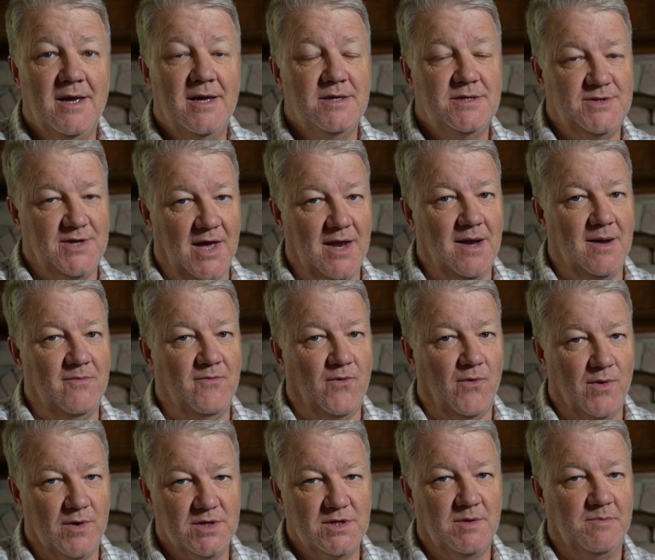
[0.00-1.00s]
set up
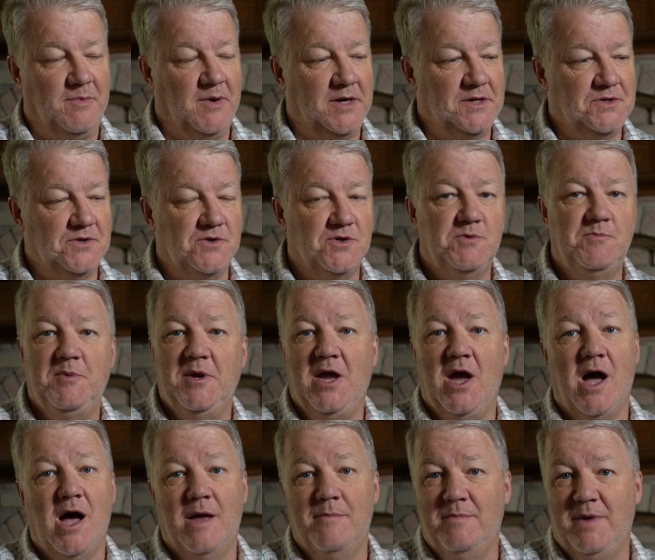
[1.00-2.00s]
for suppressors
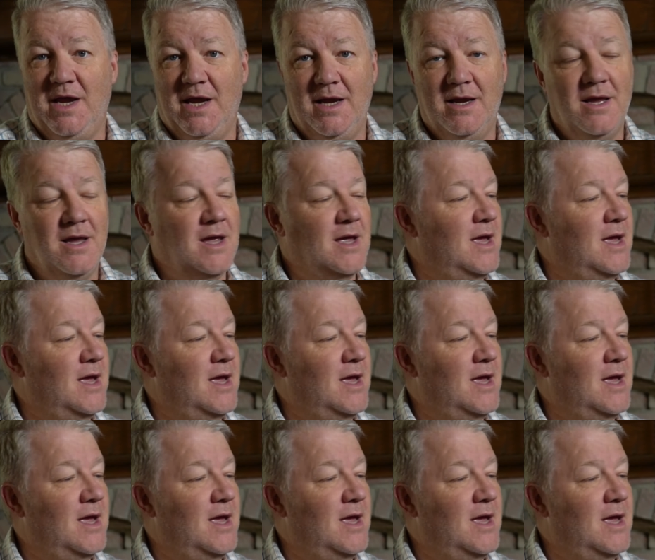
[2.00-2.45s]
beyond me?